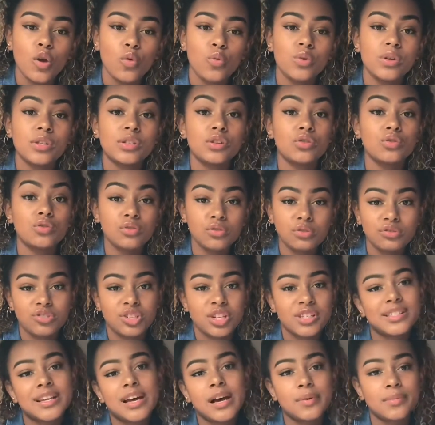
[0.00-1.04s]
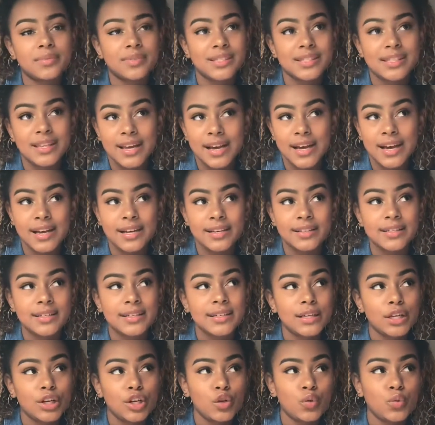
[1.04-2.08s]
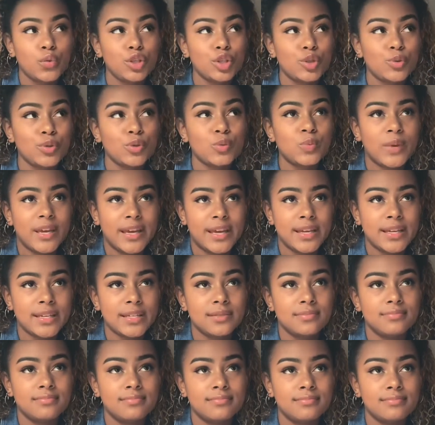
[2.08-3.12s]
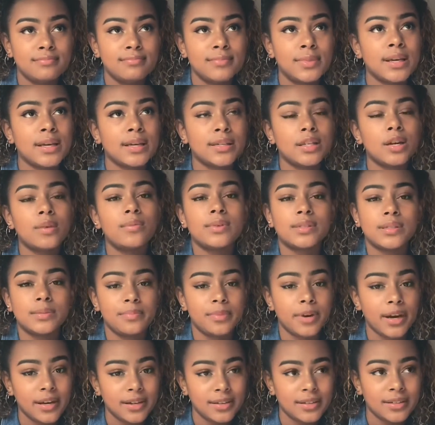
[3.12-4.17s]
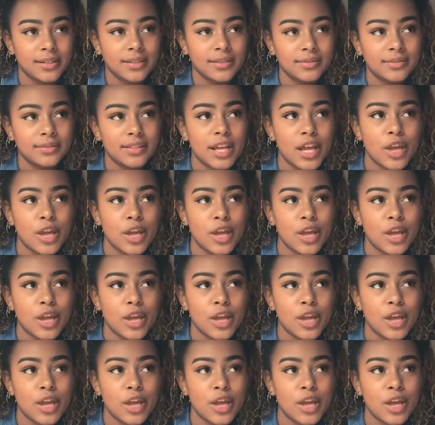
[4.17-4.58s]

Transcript: was an ultrasound scan, which was weird because I wasn't pregnant.